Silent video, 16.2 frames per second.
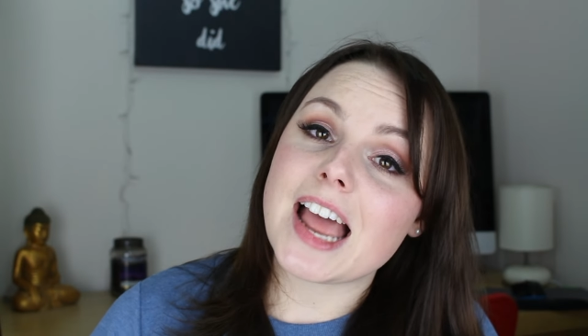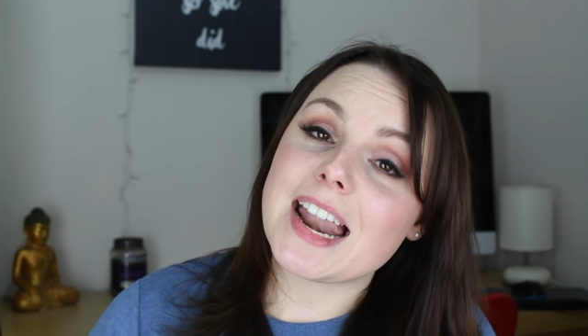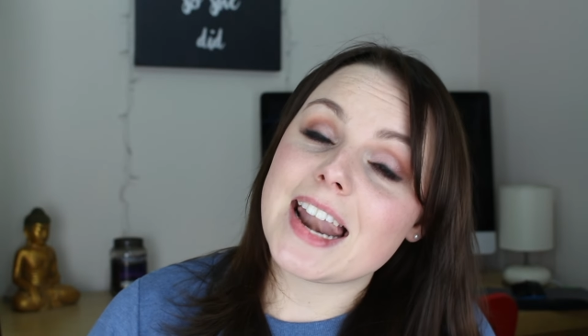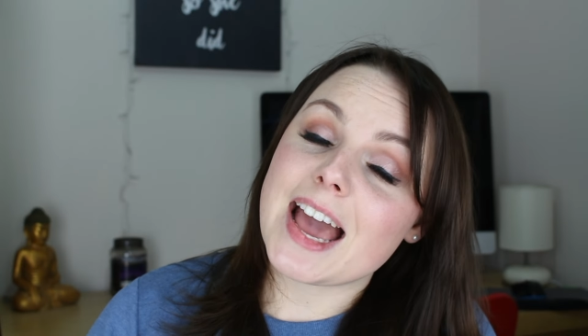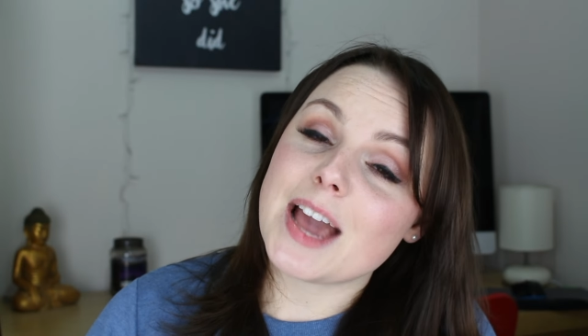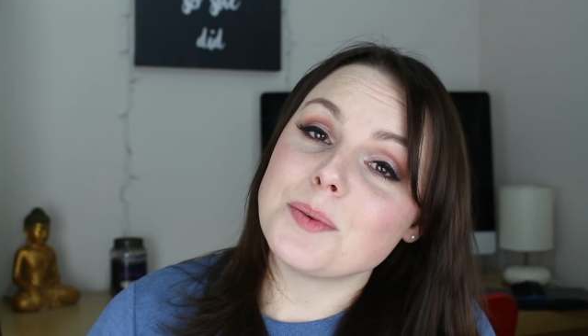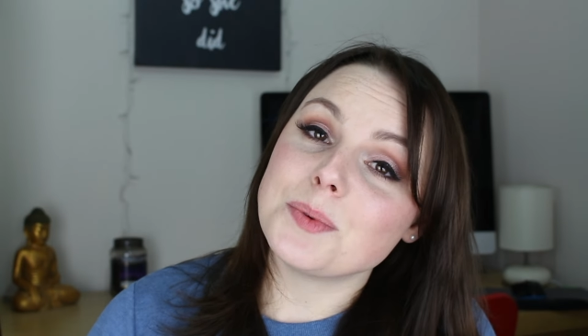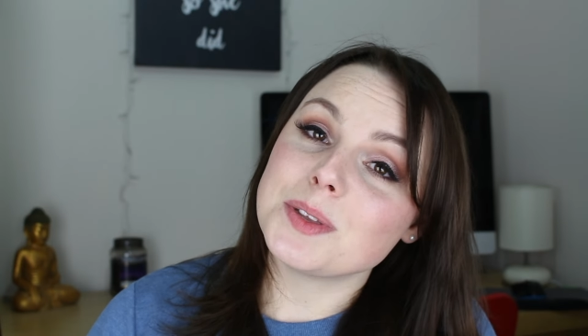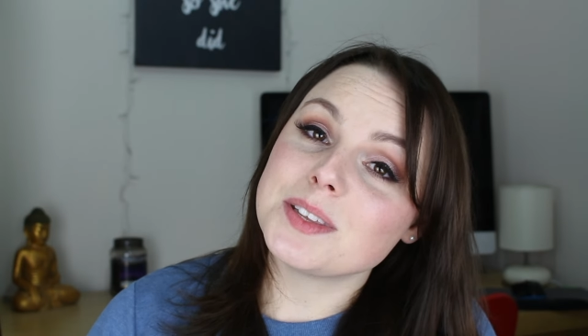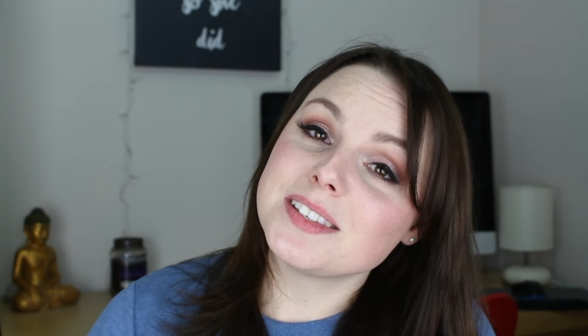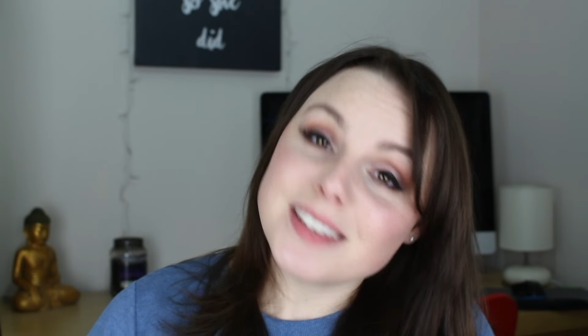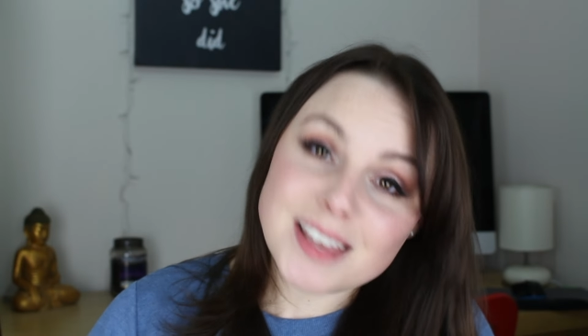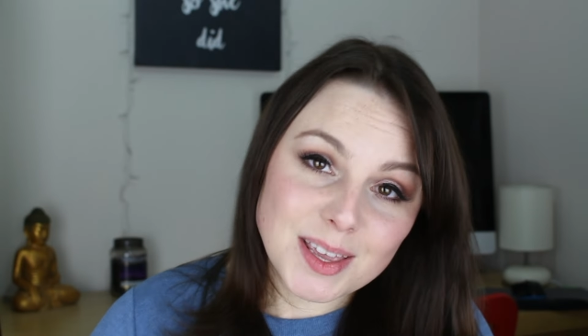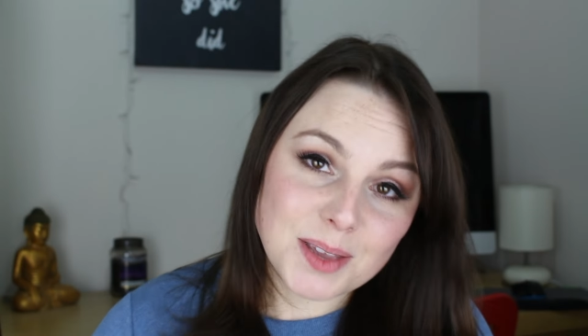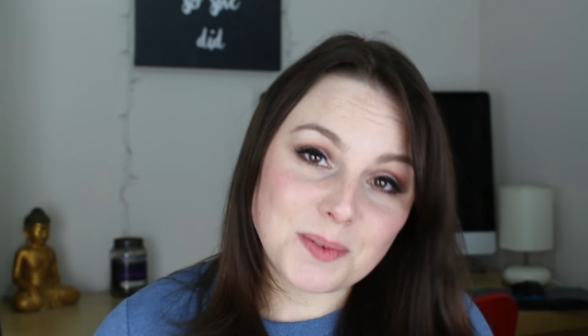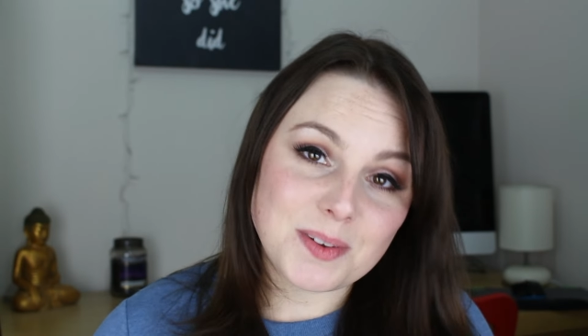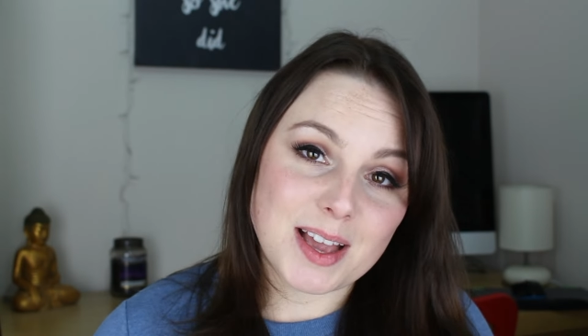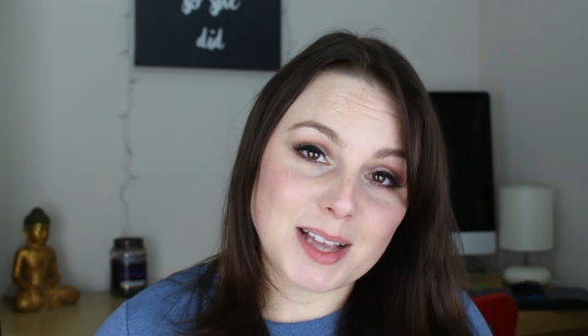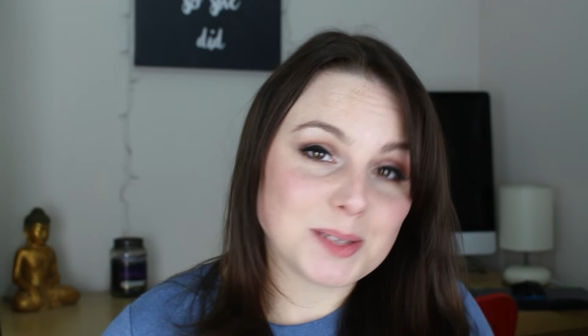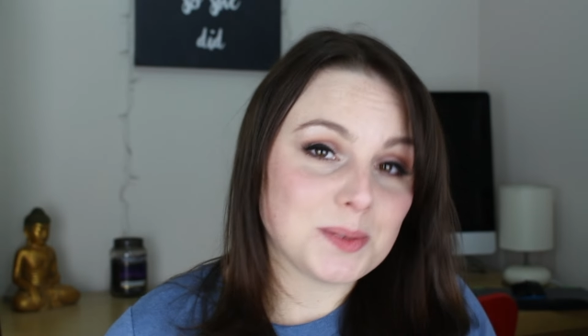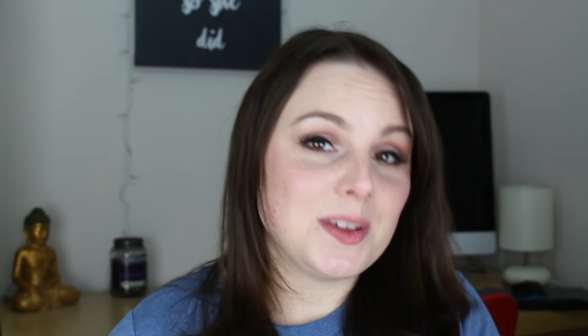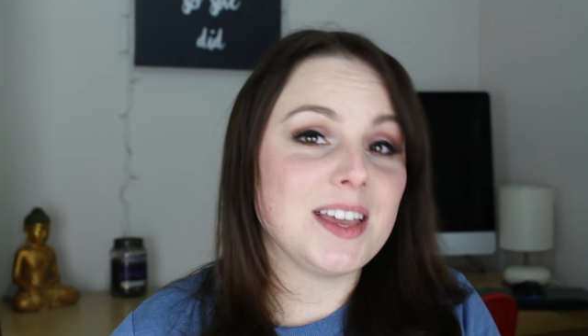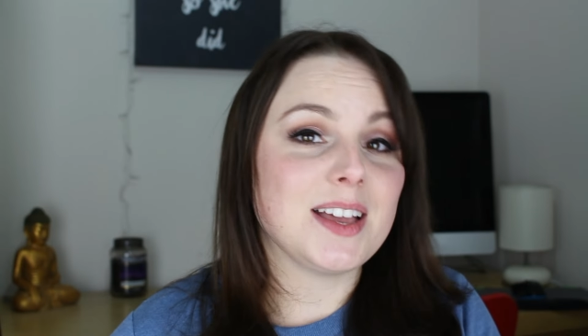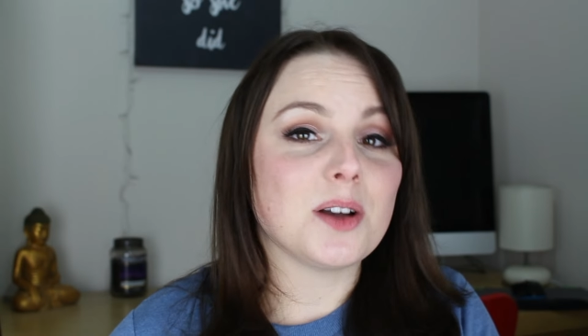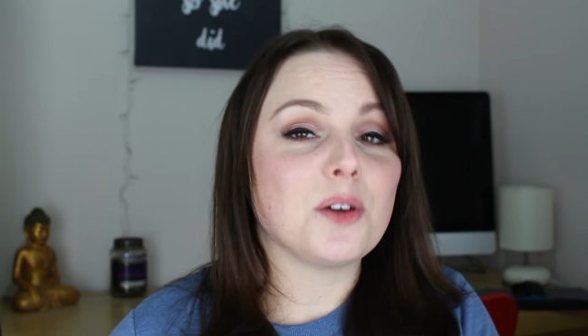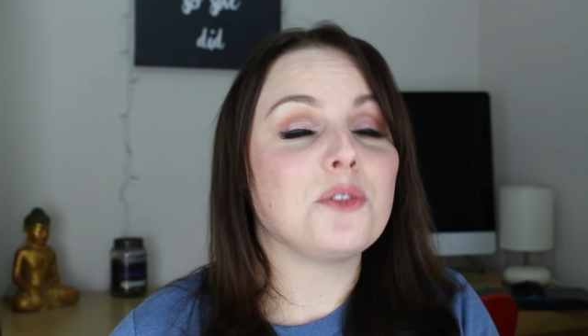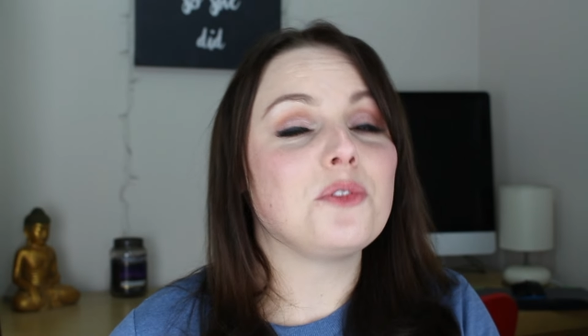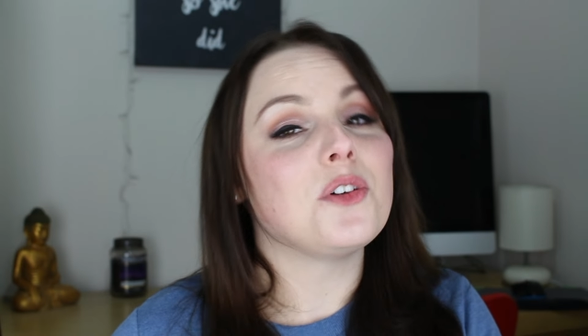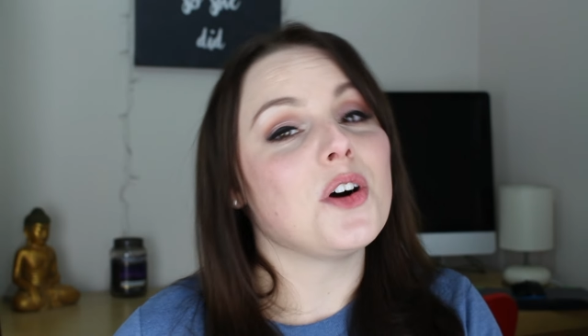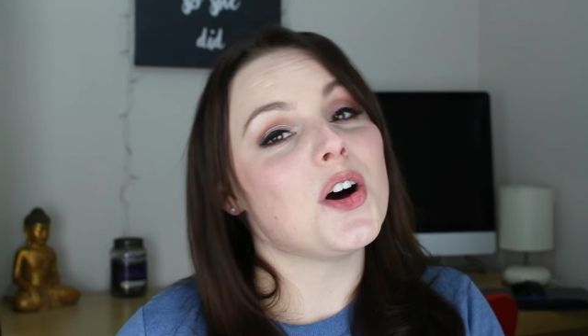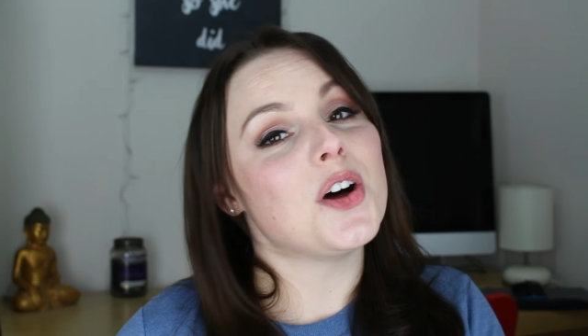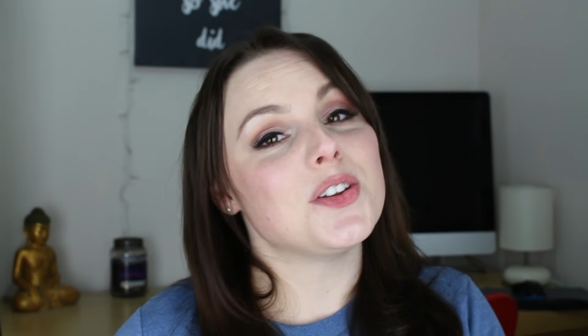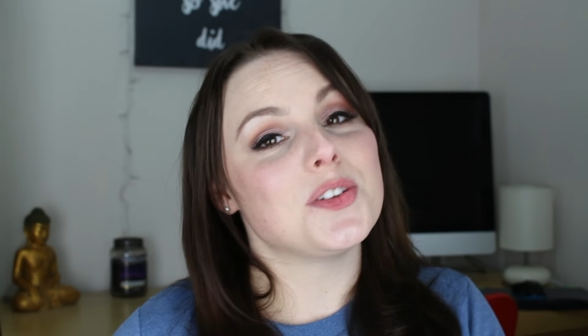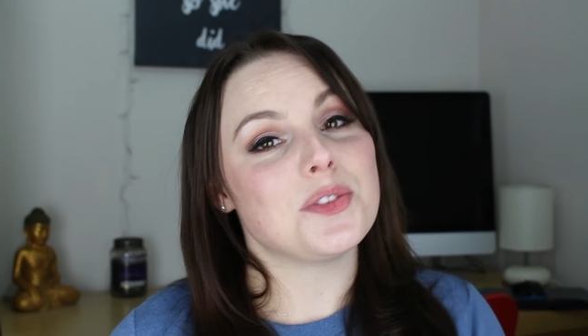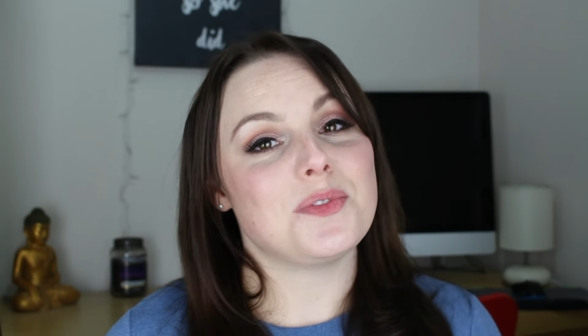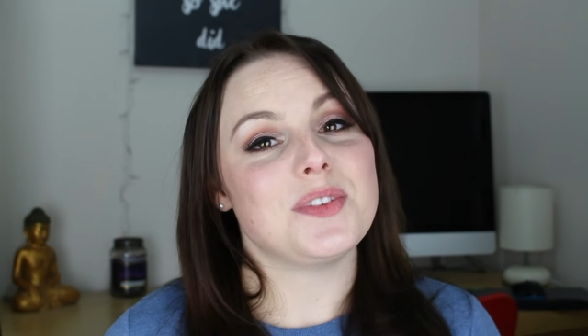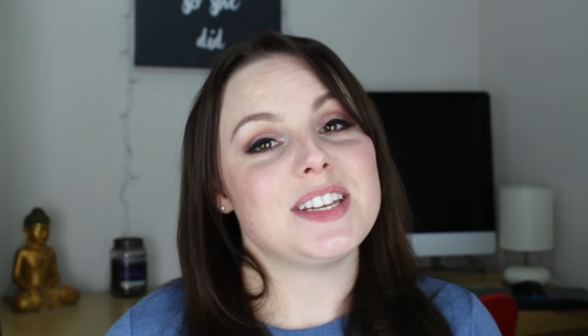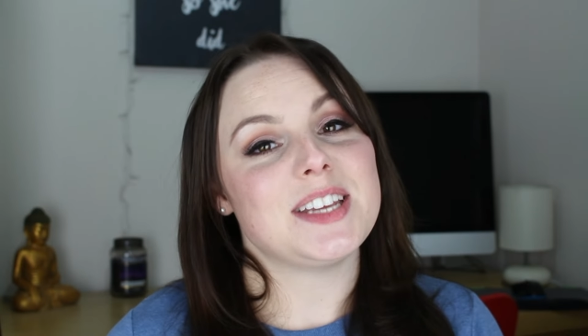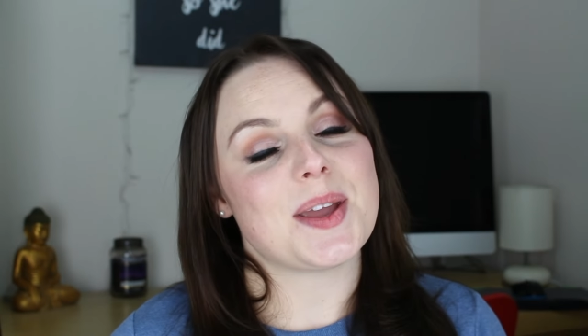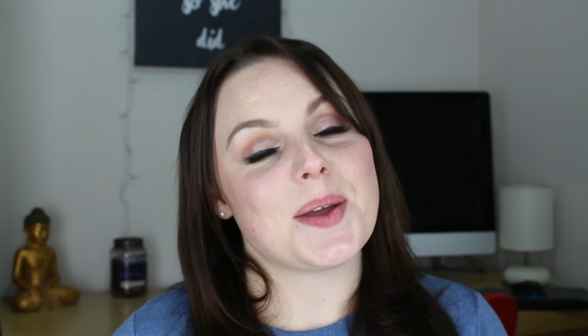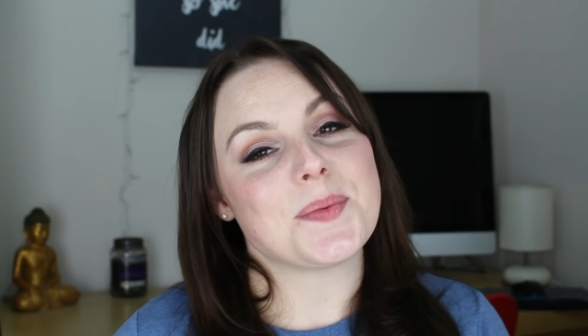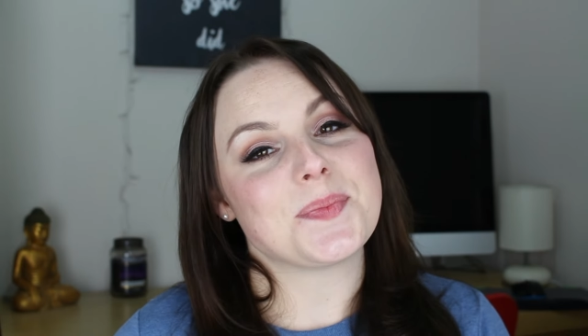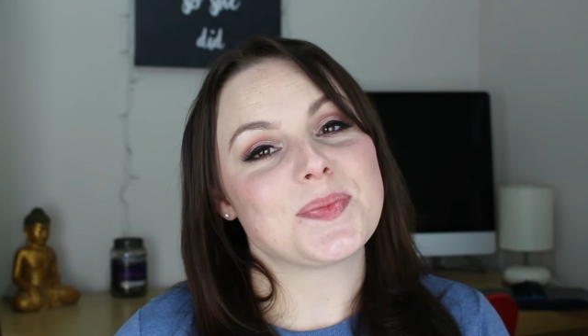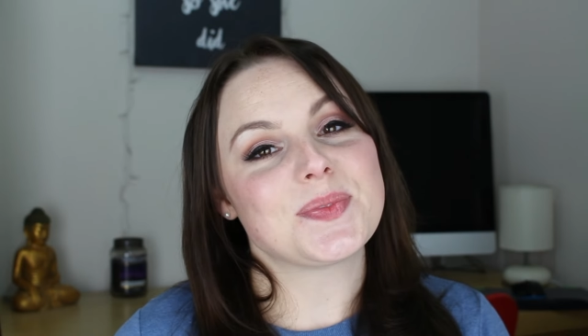and I will see you next week for another video.